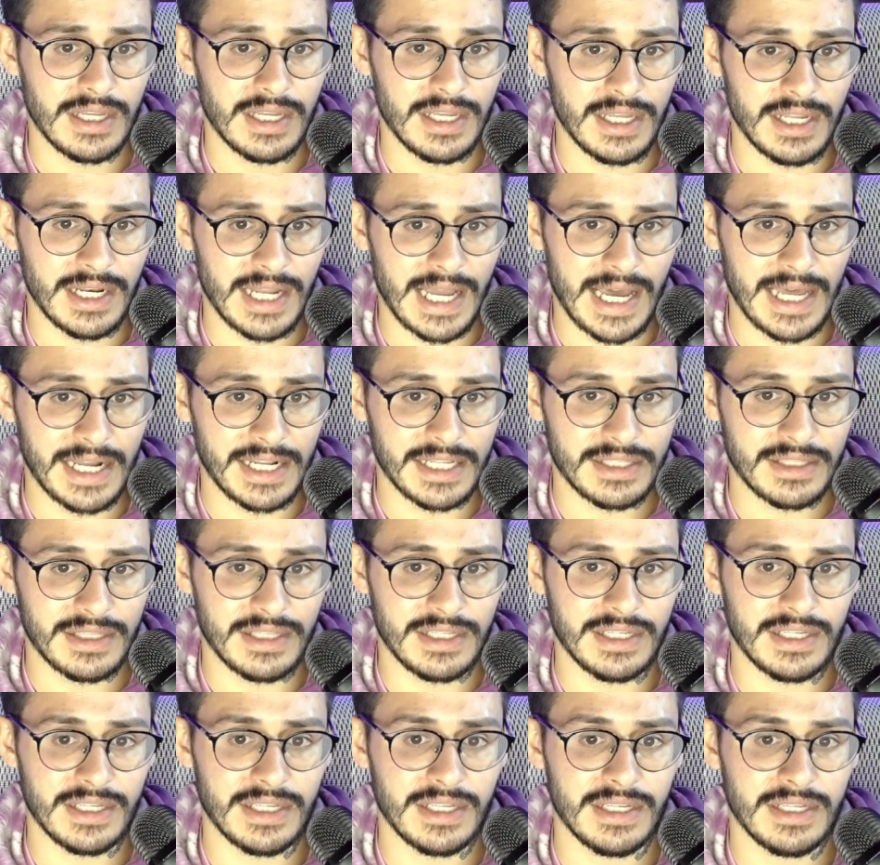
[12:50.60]
It added
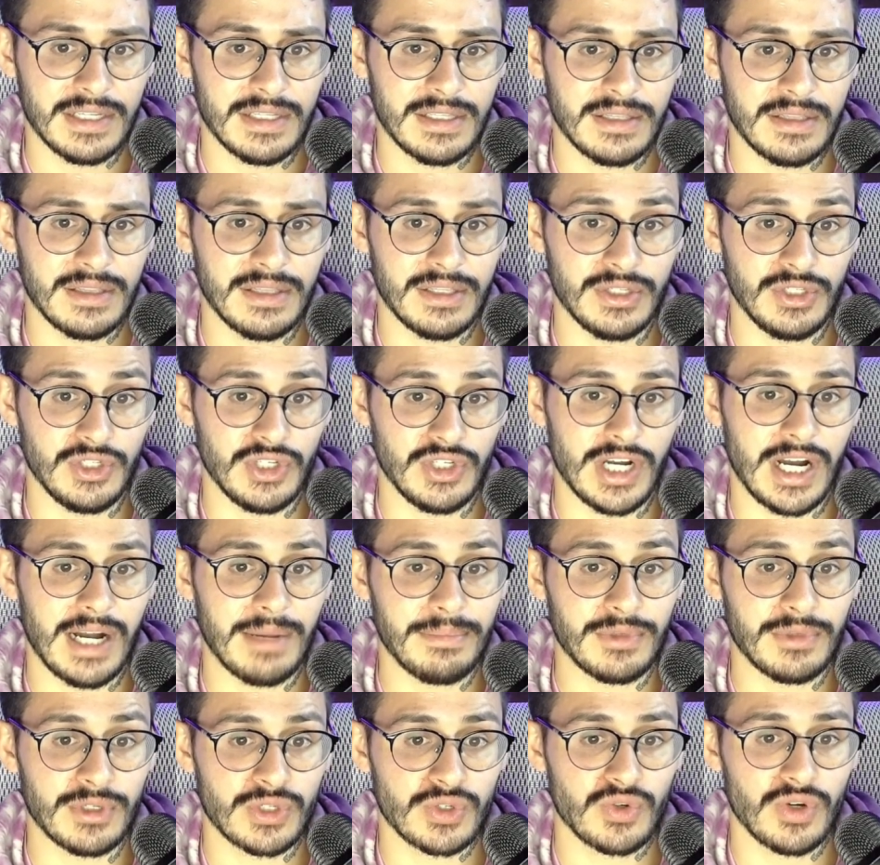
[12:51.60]
the
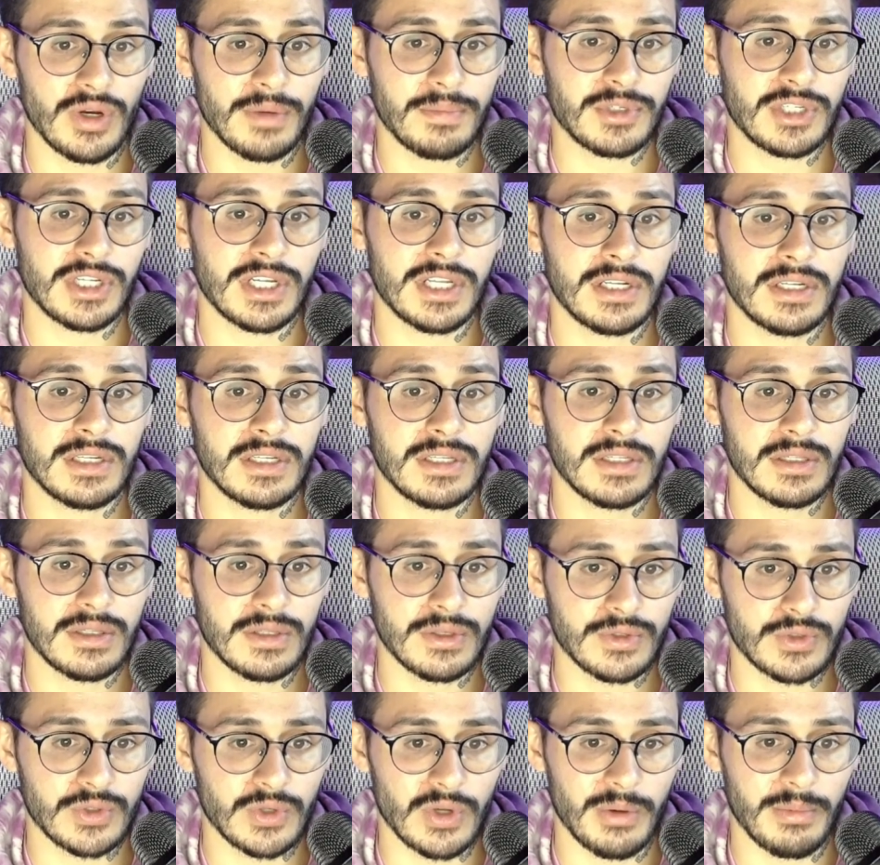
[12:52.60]
job description,
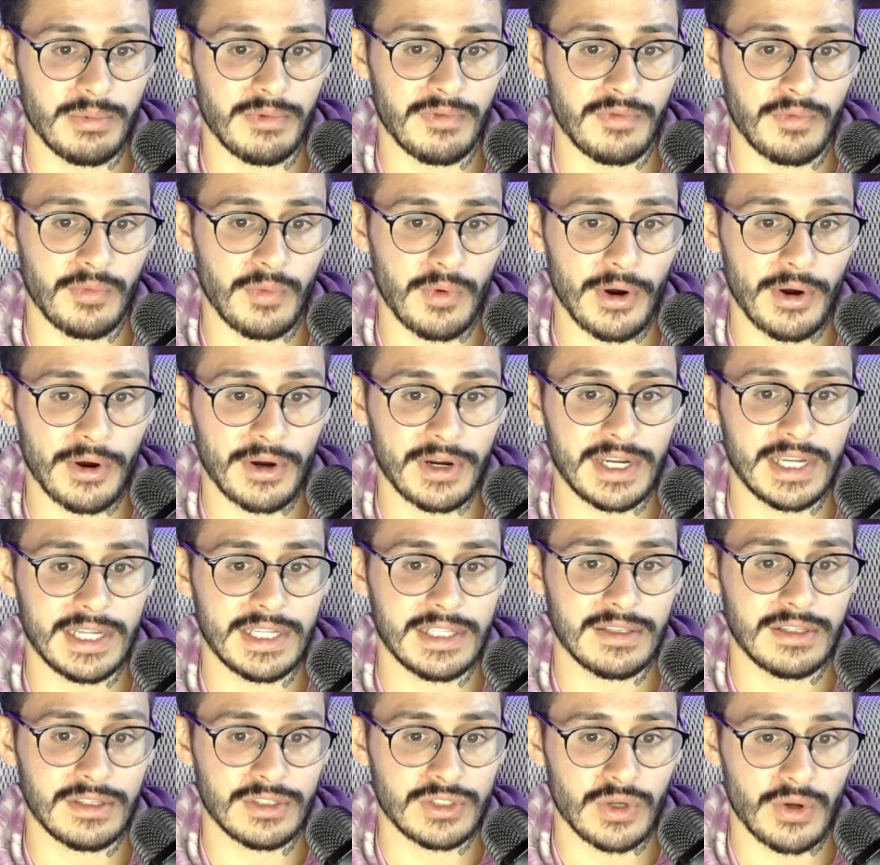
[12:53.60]
the scope of
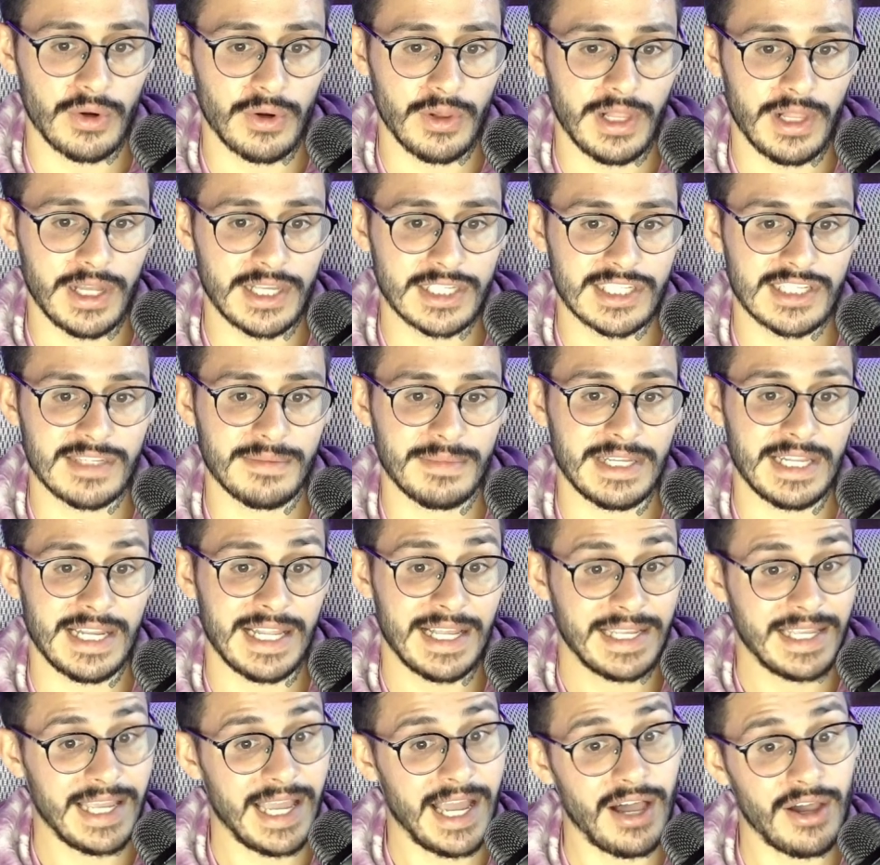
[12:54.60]
work, the total estimate.
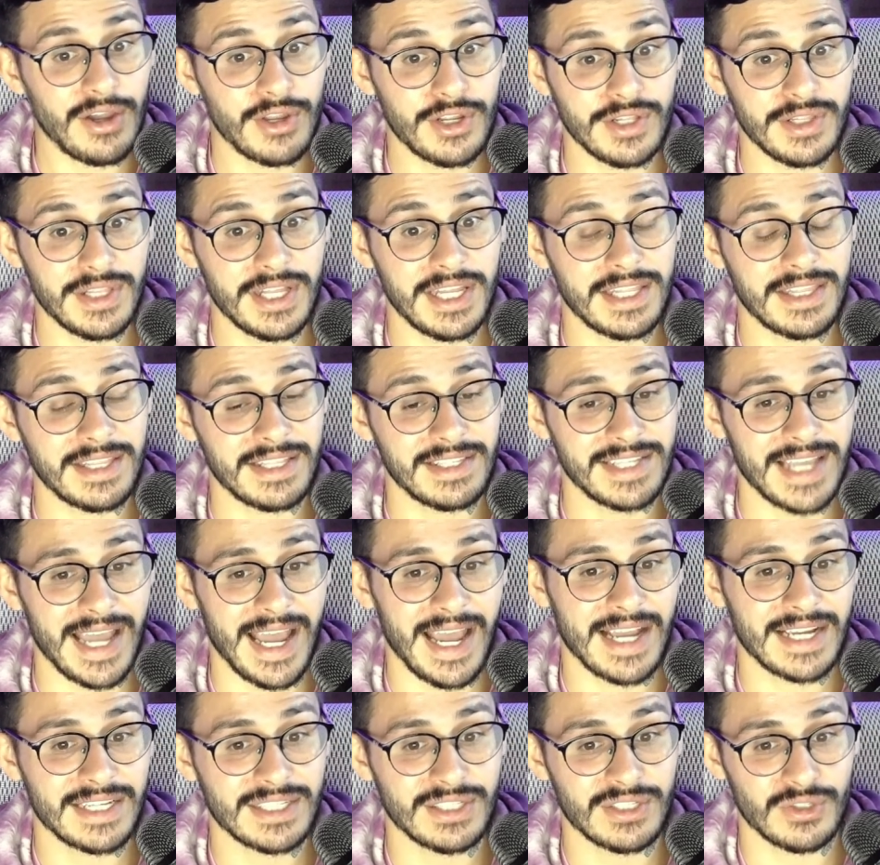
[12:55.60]
It calculated the
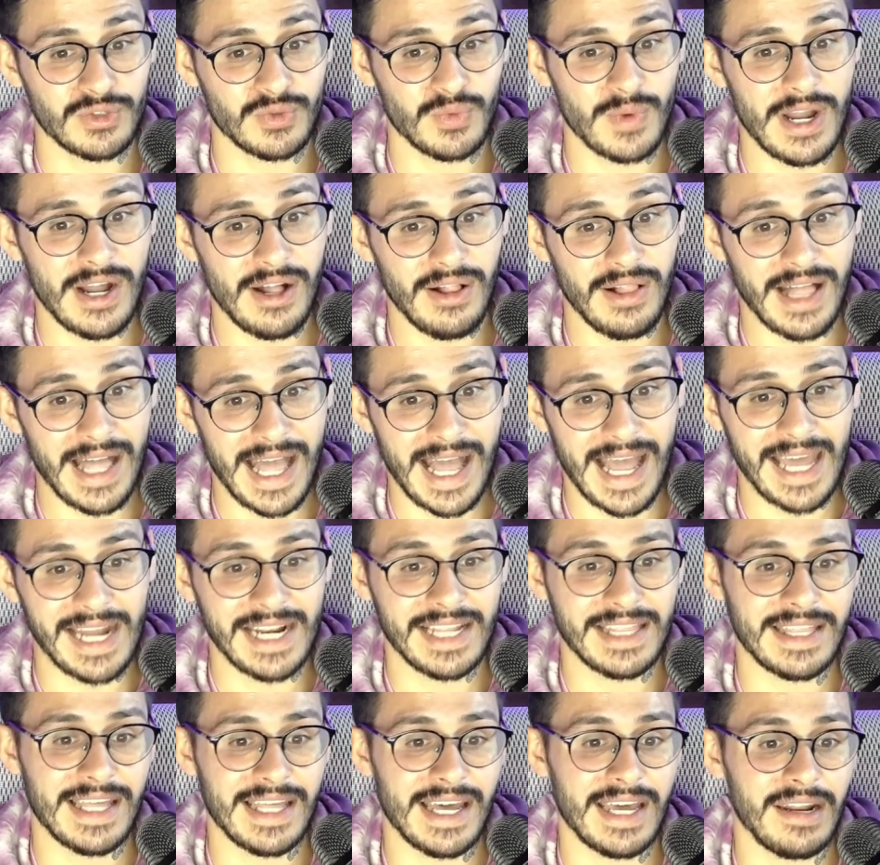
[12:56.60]
tax as well,
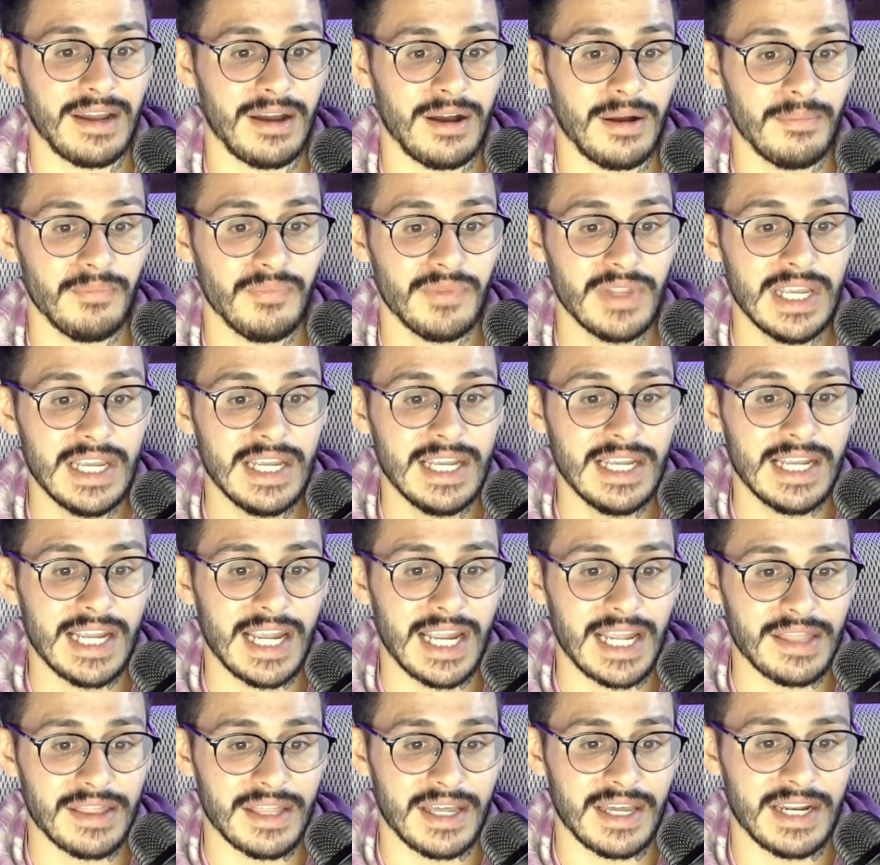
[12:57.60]
added that up,
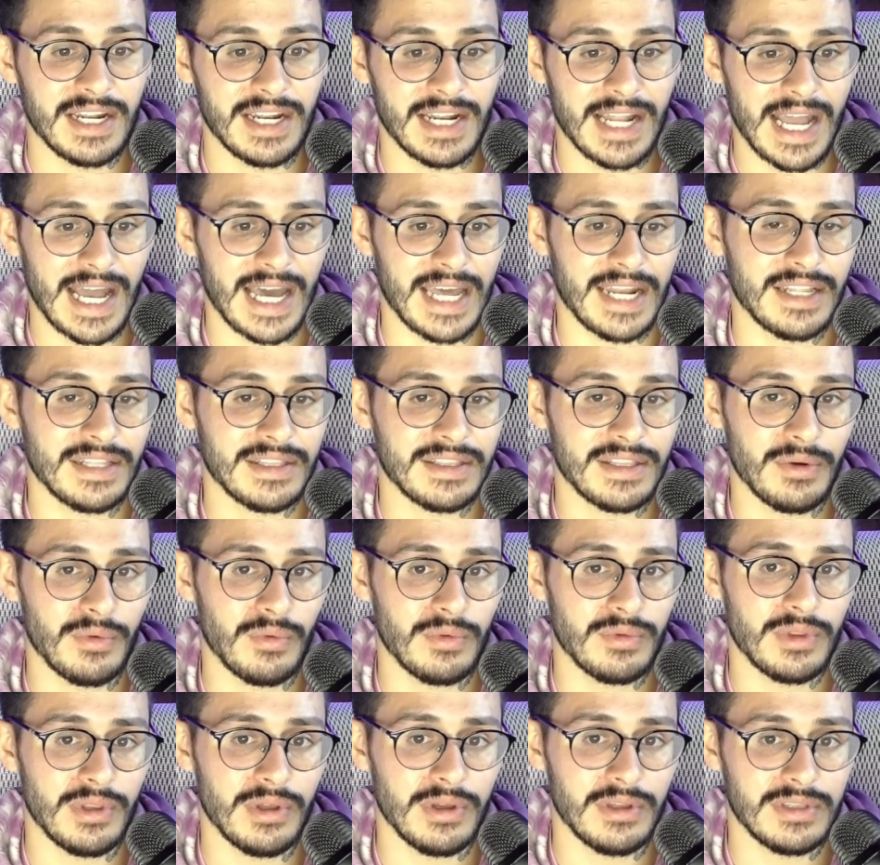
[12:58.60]
and then it added
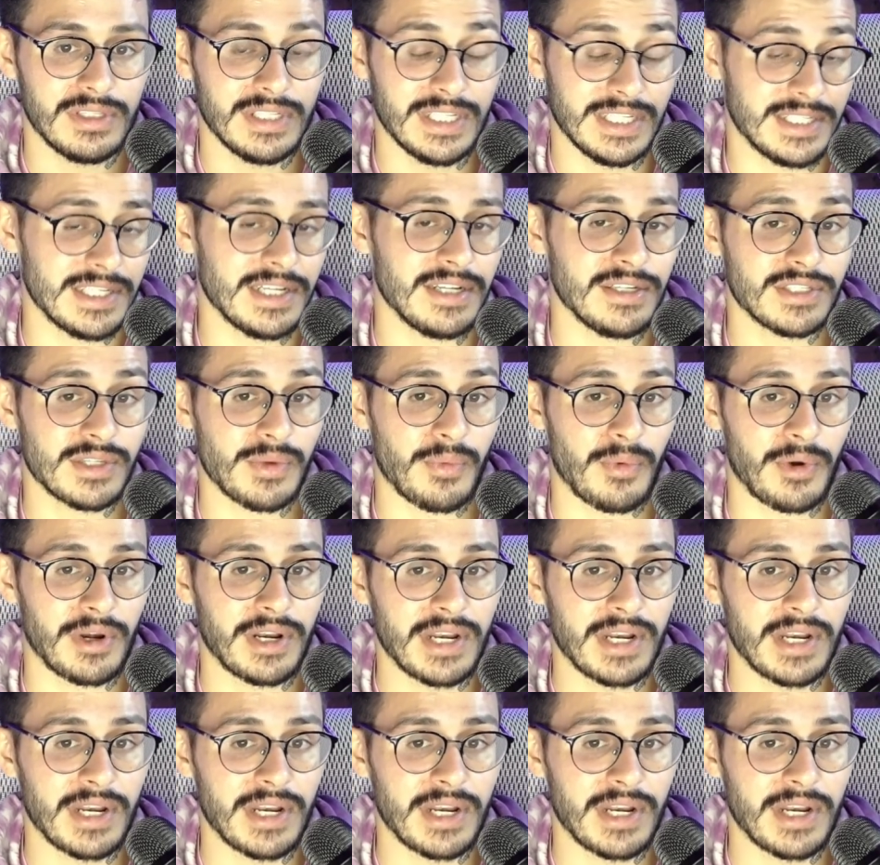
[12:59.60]
the details that